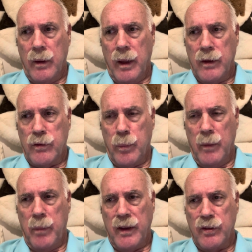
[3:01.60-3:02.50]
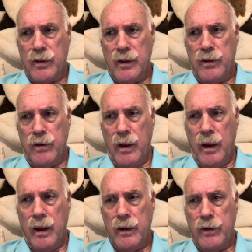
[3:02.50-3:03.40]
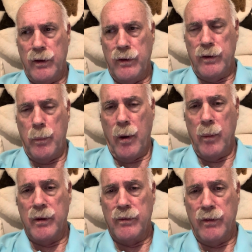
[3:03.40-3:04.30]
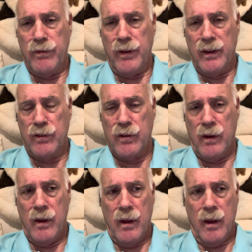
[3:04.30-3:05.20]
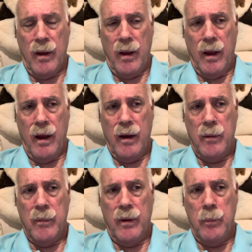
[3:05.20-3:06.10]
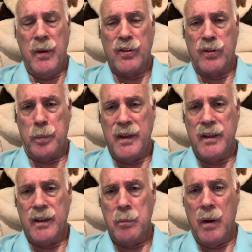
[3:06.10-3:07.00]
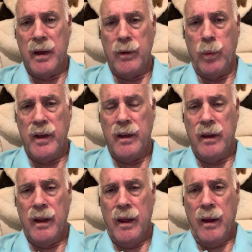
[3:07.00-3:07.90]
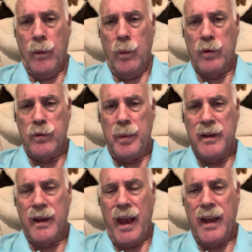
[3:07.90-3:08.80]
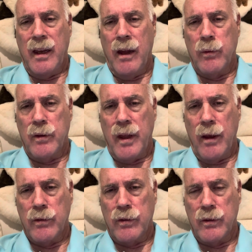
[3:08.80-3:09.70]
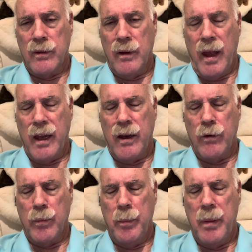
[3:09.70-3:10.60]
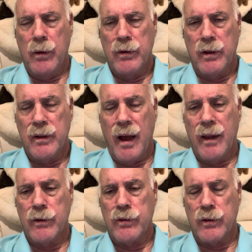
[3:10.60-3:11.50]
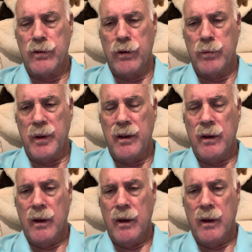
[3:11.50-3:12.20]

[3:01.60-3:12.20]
It's basically the Department of Defense misspending money. We're spending $800 billion, excuse me,